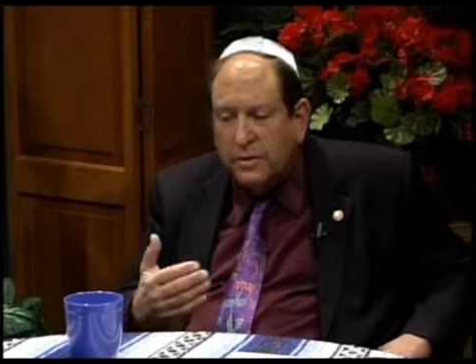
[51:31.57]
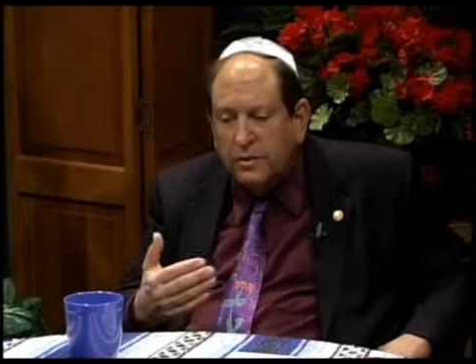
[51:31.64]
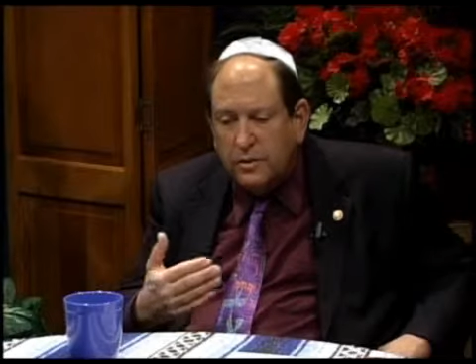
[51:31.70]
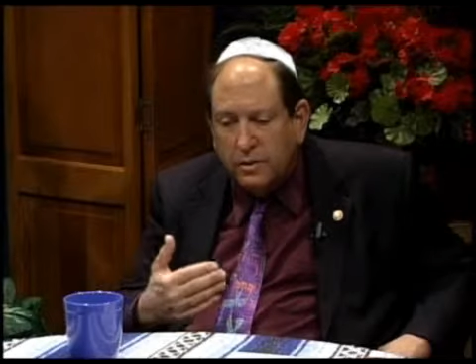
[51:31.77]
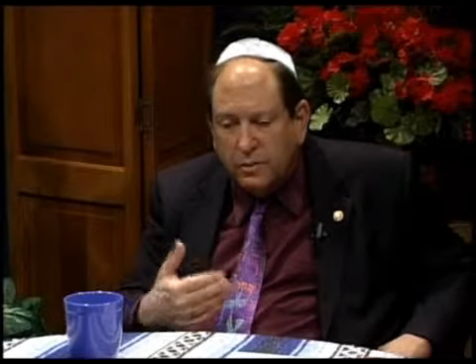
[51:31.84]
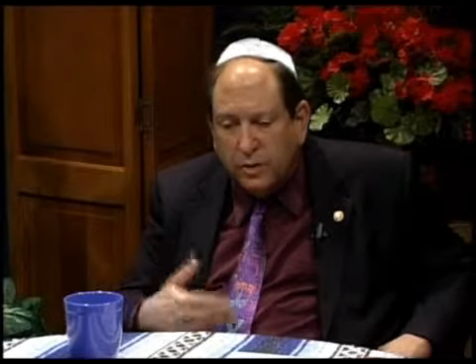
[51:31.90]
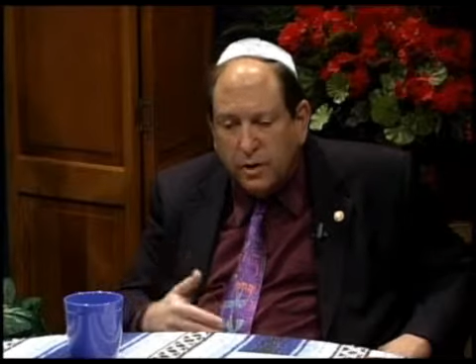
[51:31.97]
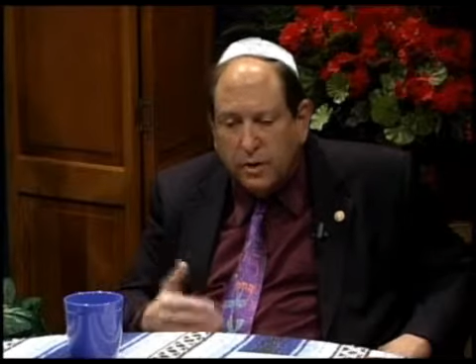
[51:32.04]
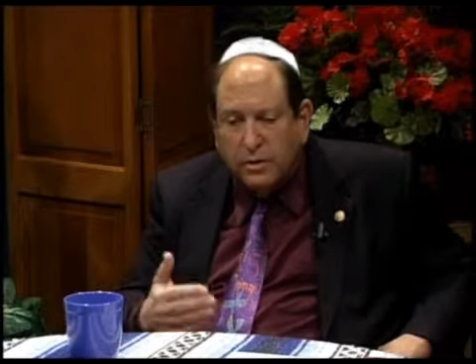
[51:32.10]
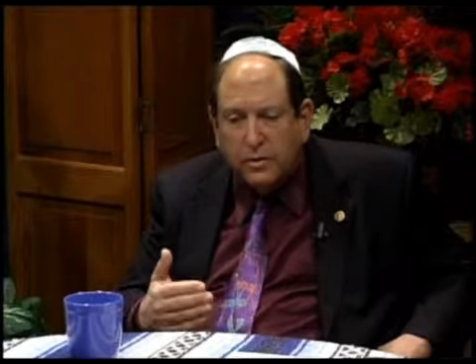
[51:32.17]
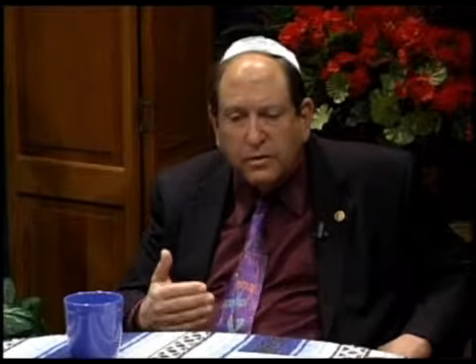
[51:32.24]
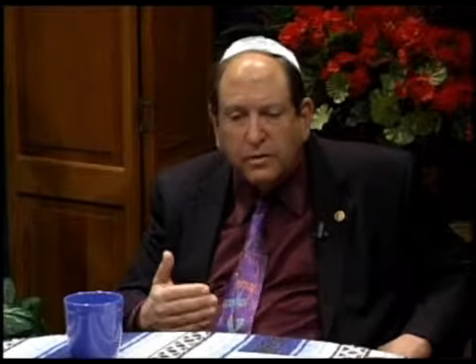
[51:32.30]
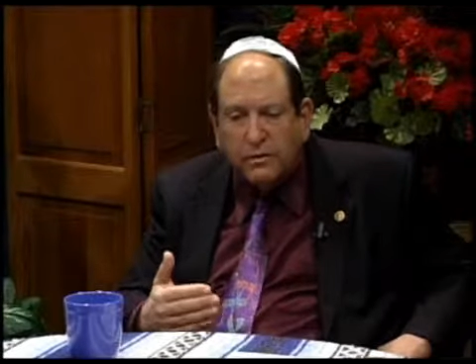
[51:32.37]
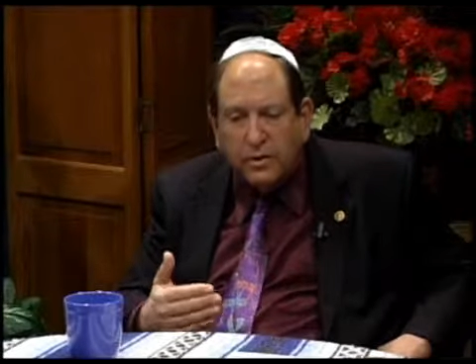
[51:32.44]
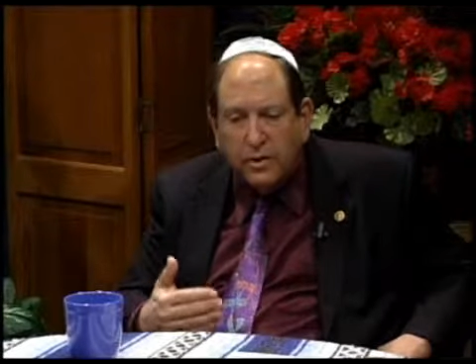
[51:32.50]
and the
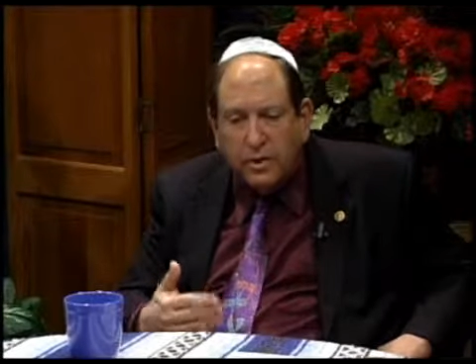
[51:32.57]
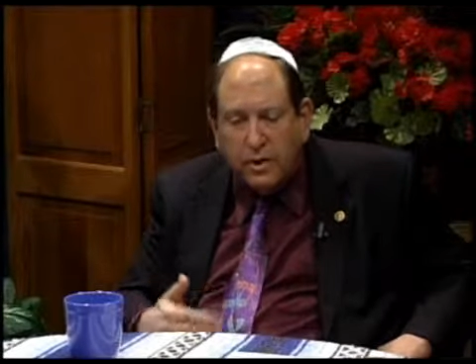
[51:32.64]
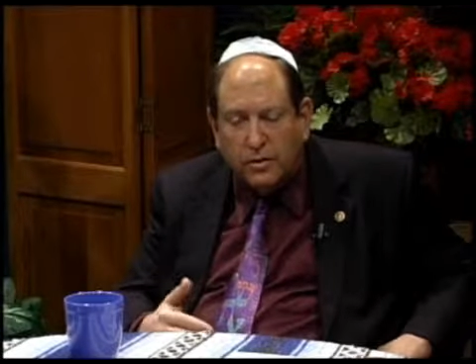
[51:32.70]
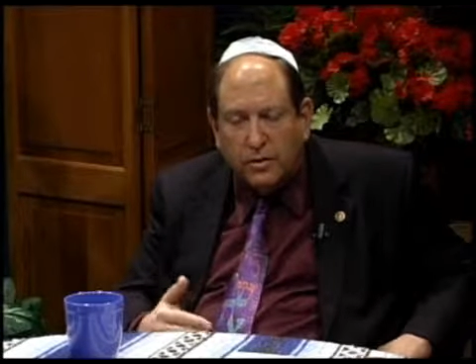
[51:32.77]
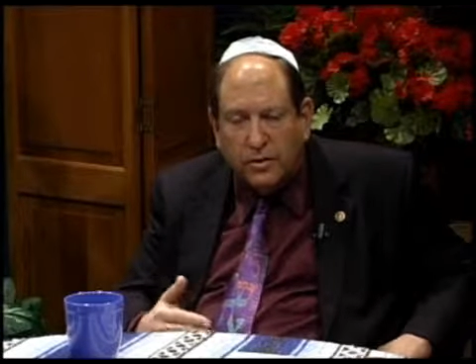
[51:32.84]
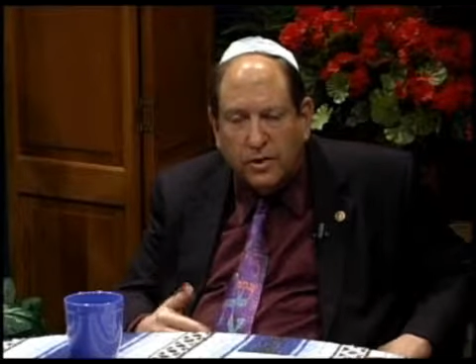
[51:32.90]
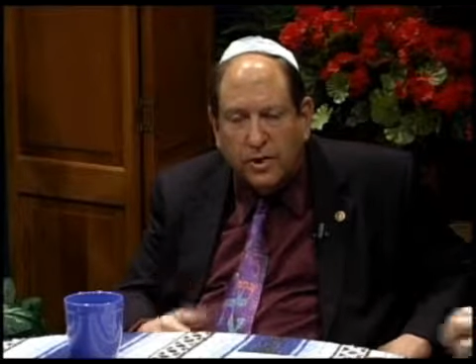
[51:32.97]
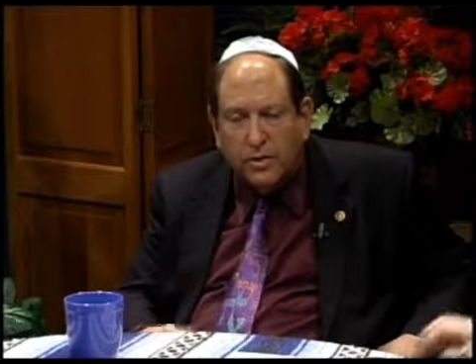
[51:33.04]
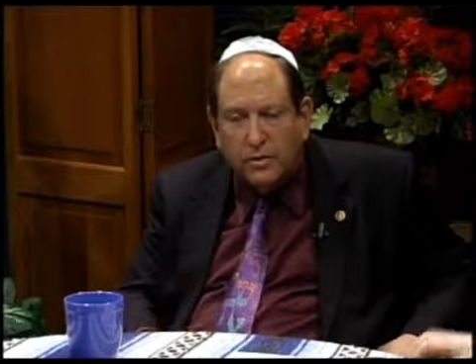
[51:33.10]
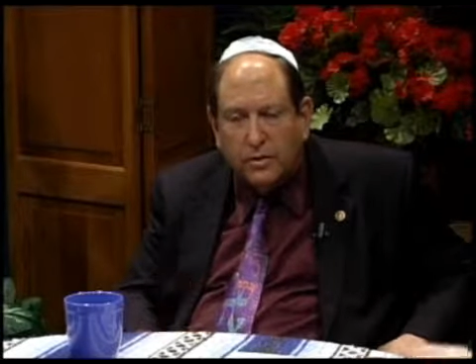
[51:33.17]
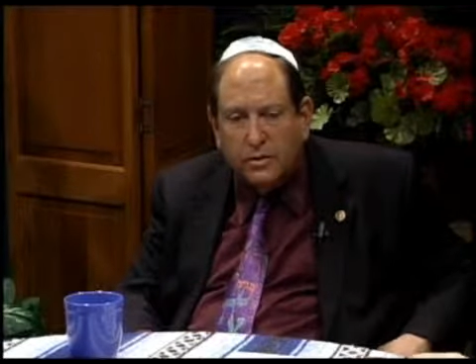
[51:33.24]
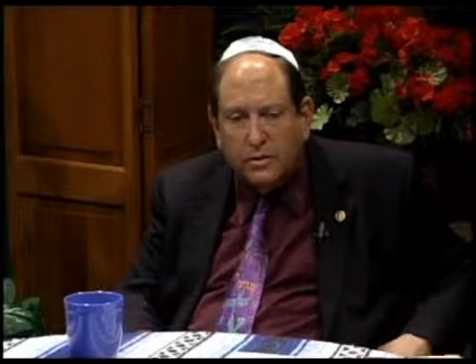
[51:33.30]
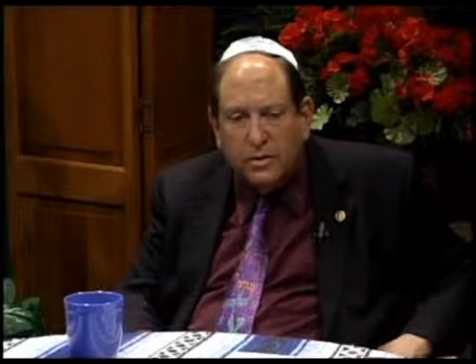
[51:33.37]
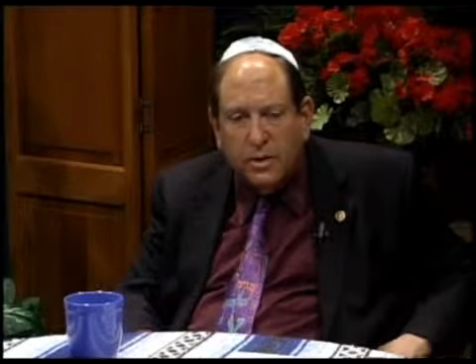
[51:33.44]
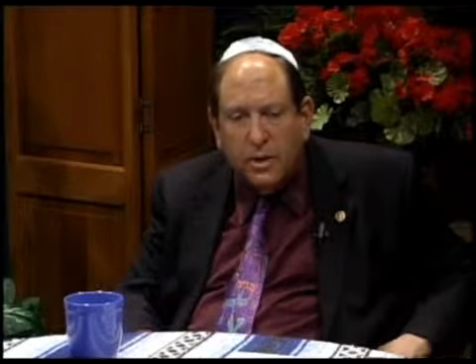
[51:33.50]
awareness of our
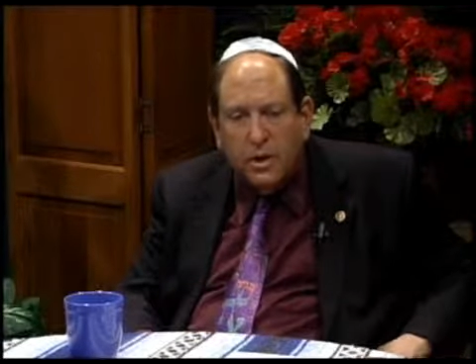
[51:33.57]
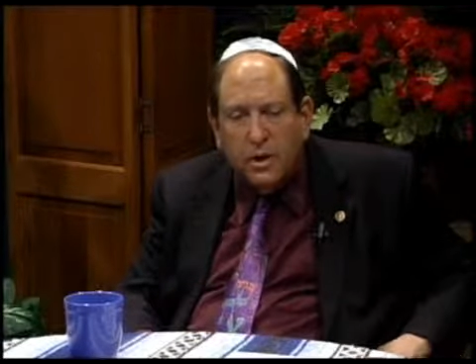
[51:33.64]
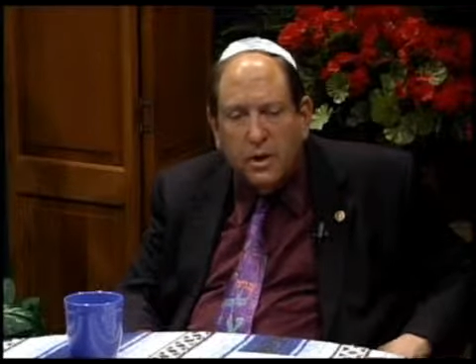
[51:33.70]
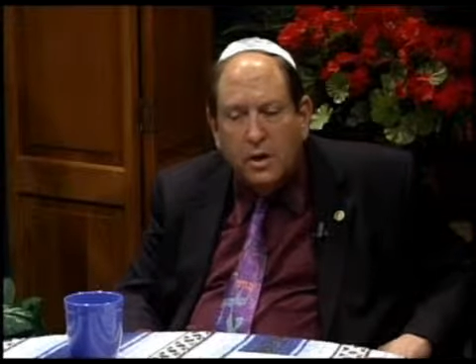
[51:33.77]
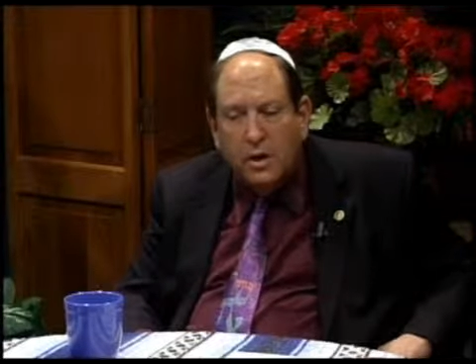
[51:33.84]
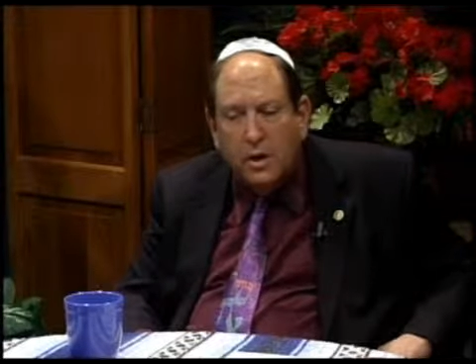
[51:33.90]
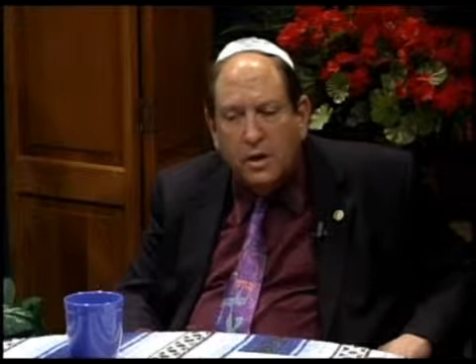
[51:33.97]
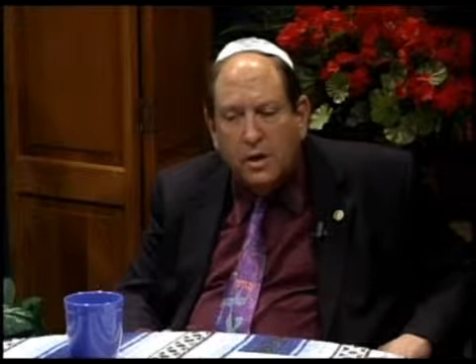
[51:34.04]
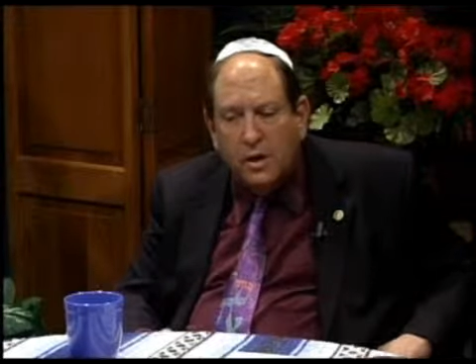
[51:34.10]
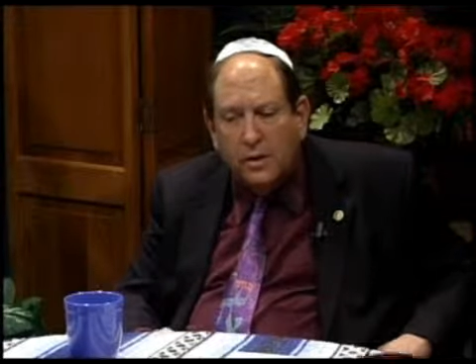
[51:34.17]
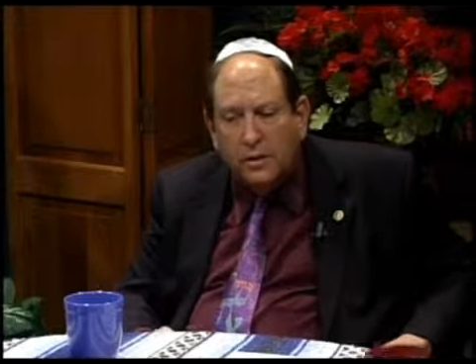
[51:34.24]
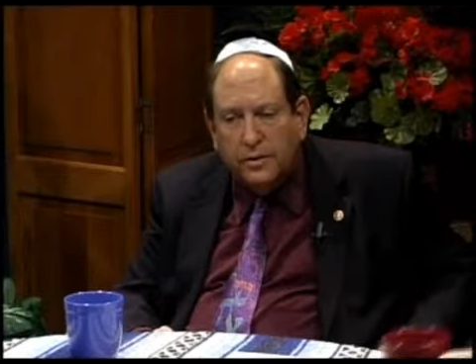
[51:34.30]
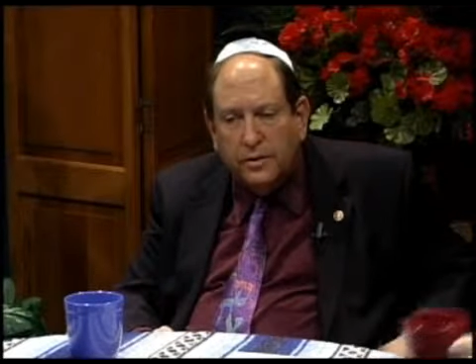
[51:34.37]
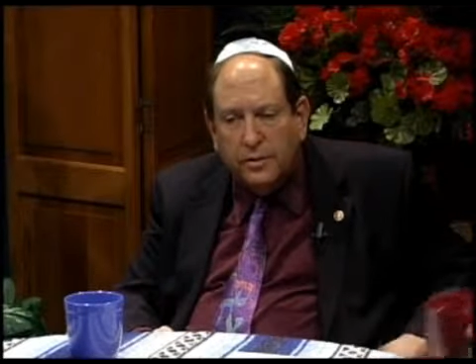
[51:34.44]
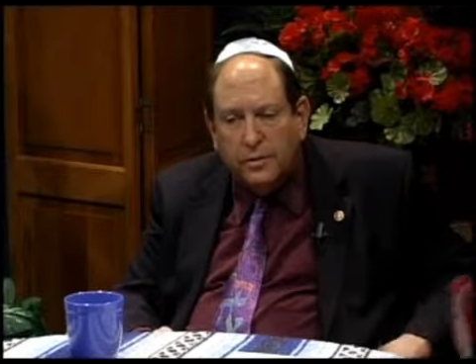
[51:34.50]
congregations.
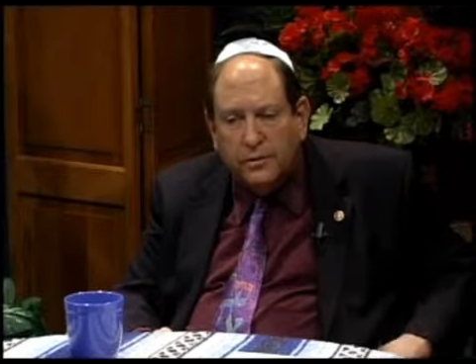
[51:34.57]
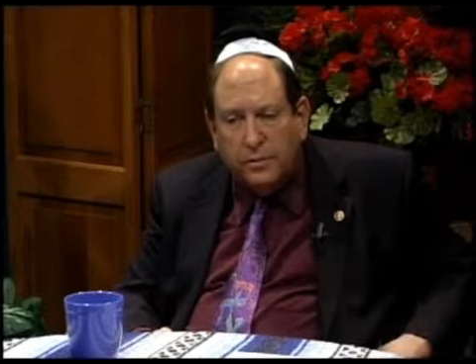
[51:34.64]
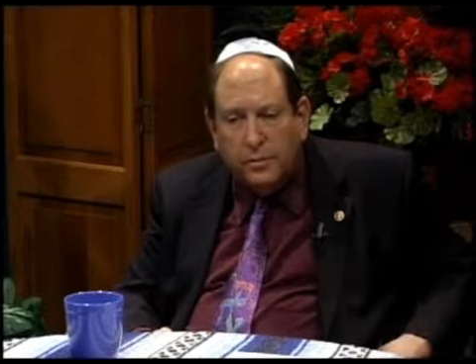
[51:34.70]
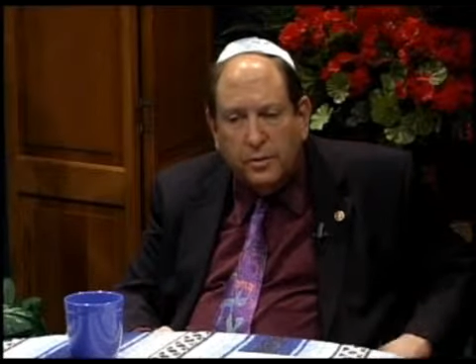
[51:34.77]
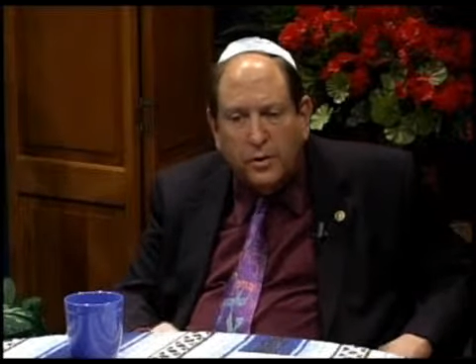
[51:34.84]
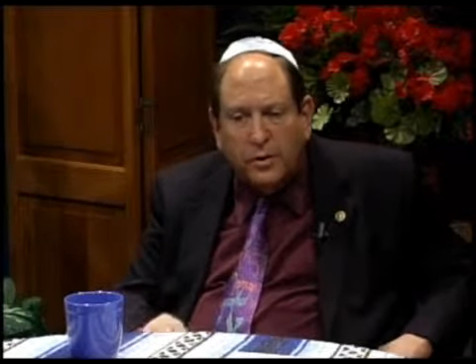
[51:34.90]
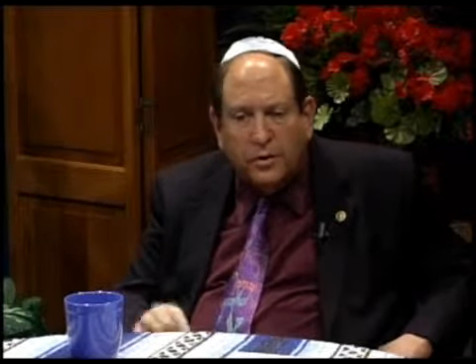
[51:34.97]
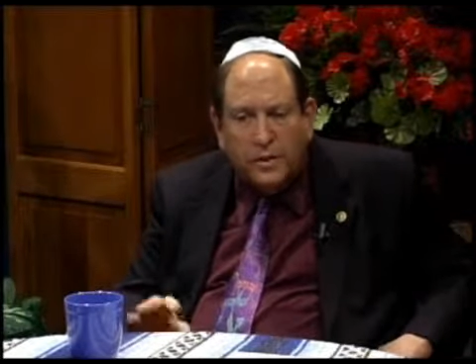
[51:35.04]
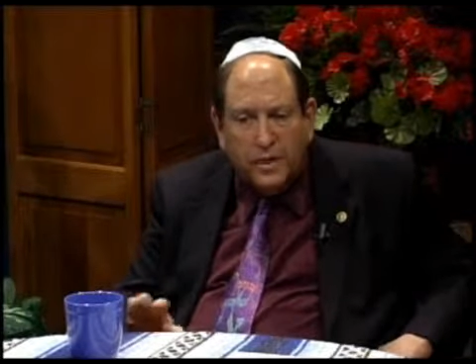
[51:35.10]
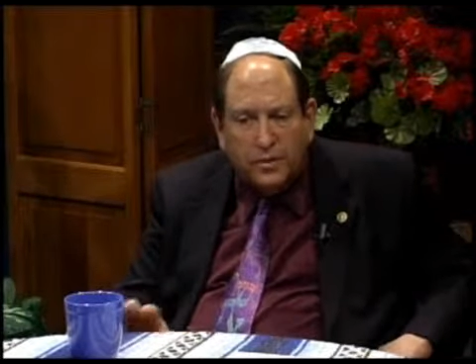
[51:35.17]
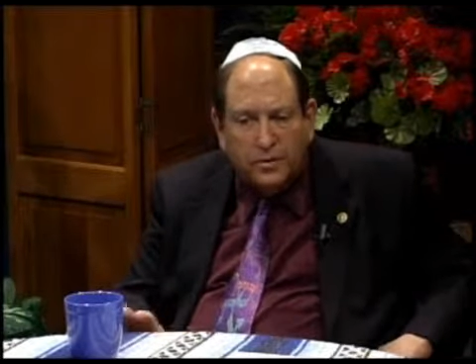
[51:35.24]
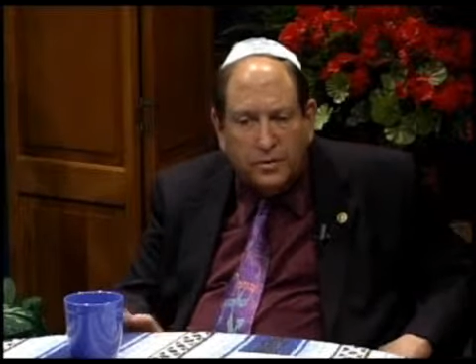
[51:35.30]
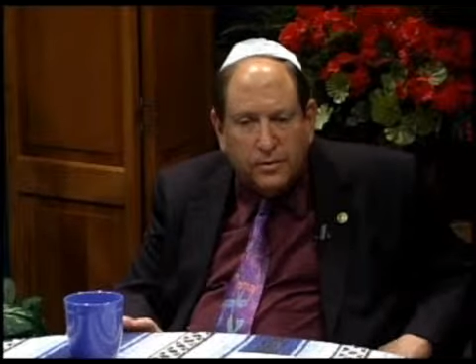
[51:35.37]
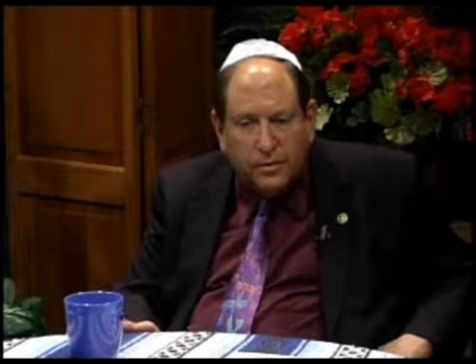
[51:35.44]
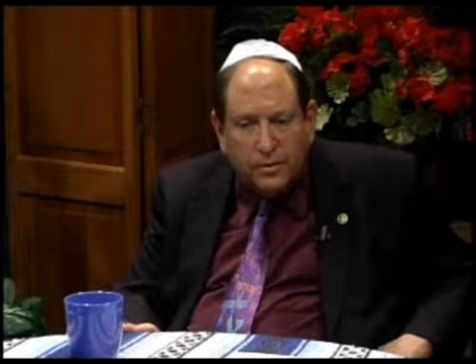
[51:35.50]
On February
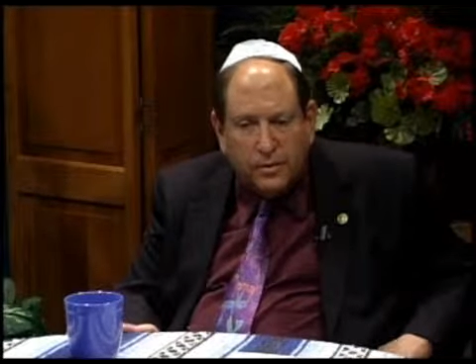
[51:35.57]
10th,